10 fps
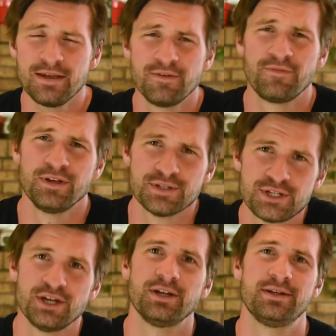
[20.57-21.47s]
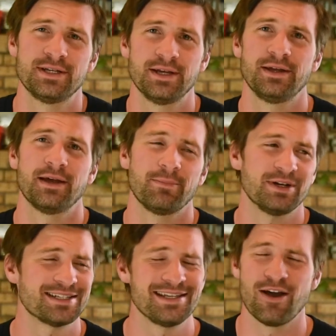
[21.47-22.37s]
It feels good I'm going to
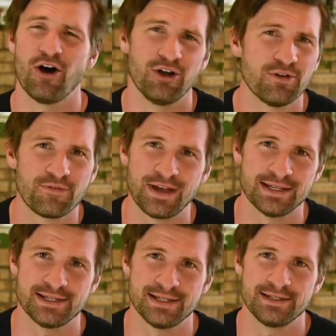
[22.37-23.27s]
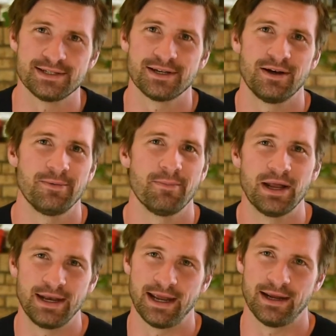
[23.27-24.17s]
see all your faces on
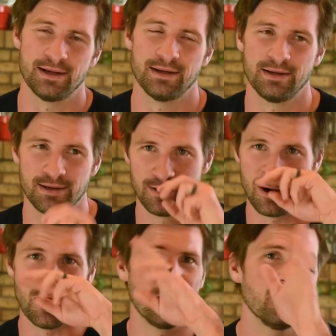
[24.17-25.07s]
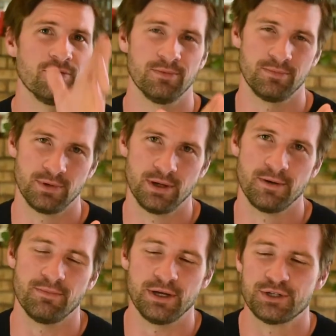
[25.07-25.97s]
Monday. All of them.
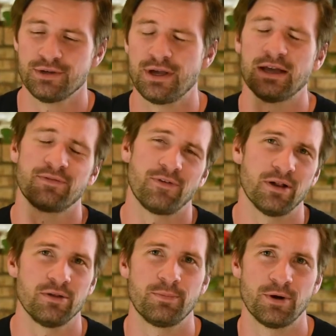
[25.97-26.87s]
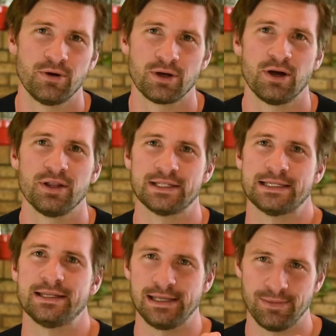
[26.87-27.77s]
Make sure you guys follow the protocol that's
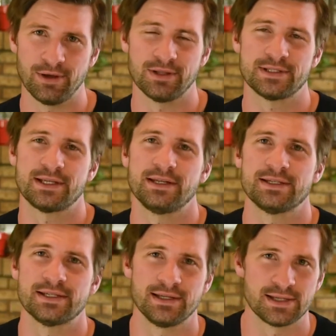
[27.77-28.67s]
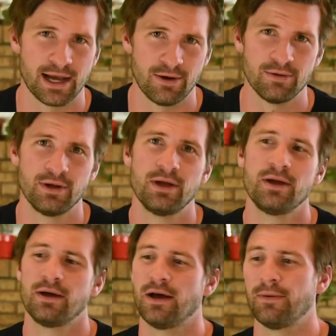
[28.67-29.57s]
in the email that's getting sent out.
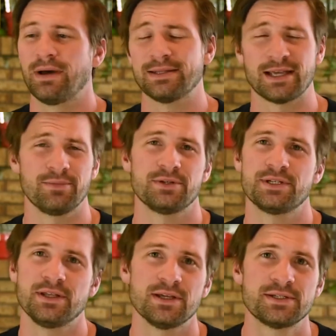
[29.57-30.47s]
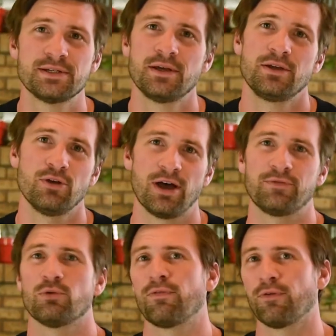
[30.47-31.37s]
By the time you see this, you'll have
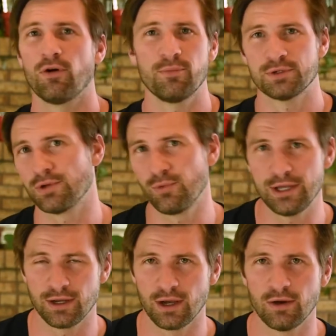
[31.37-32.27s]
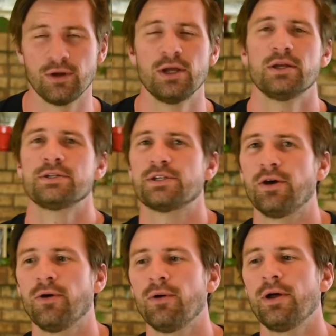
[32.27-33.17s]
to refer almost a week ago.
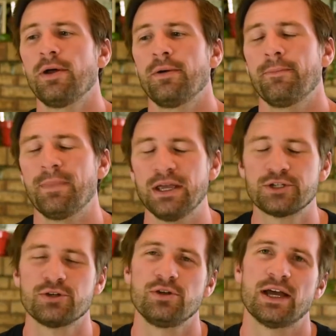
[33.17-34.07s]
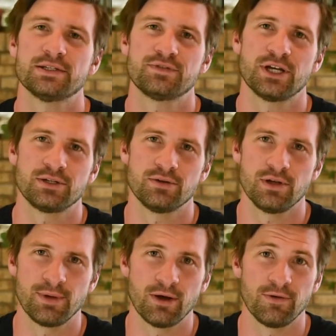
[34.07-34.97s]
So make sure you guys have checked your
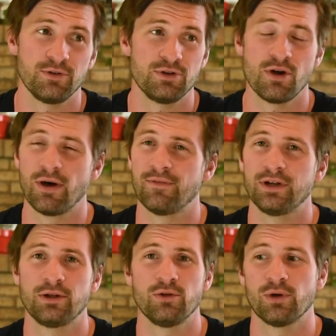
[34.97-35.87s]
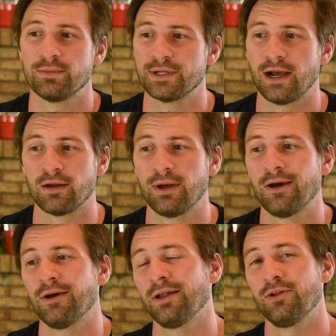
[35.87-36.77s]
email. If you don't have any clue what I'm talking
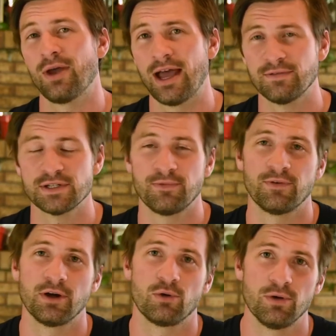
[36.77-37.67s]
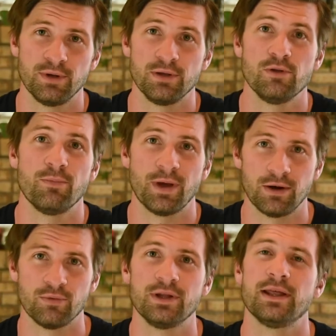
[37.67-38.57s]
about and you have some of our equipment, you
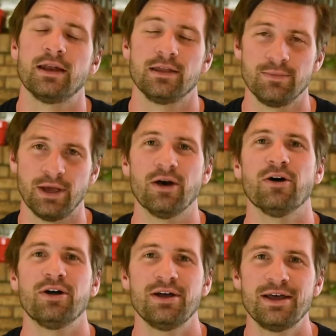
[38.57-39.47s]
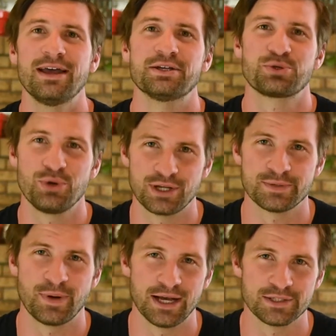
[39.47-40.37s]
better read that email as quick as
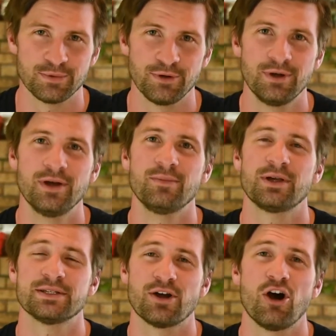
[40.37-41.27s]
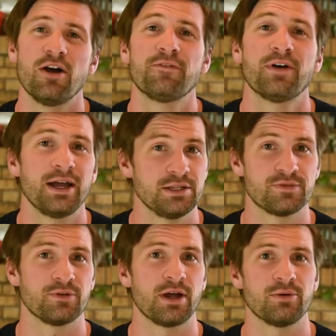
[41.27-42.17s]
possible, because there are fines
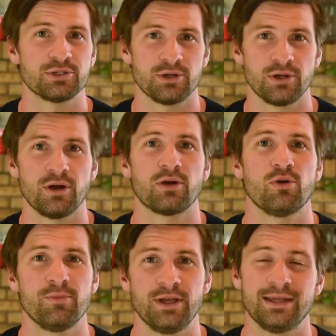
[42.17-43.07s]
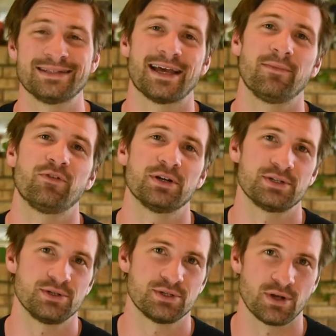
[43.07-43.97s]
for not returning our equipment in time for us
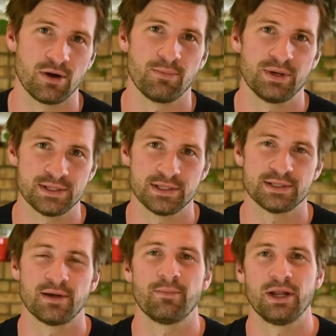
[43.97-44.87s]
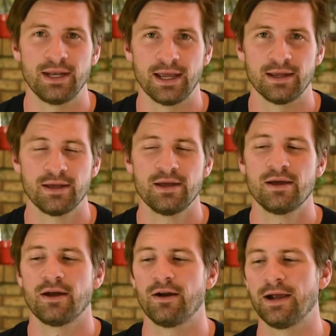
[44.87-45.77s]
to start business on Monday.
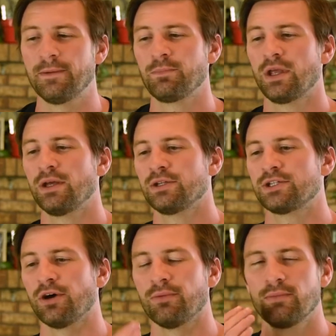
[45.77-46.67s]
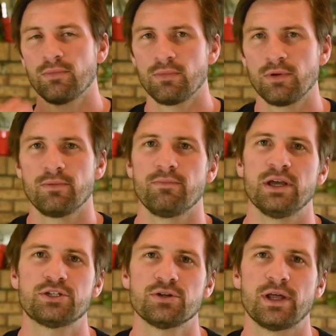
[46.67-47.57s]
All right? So
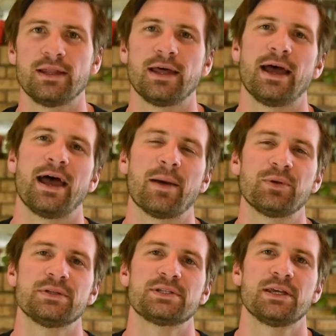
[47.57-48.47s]
make sure that happens.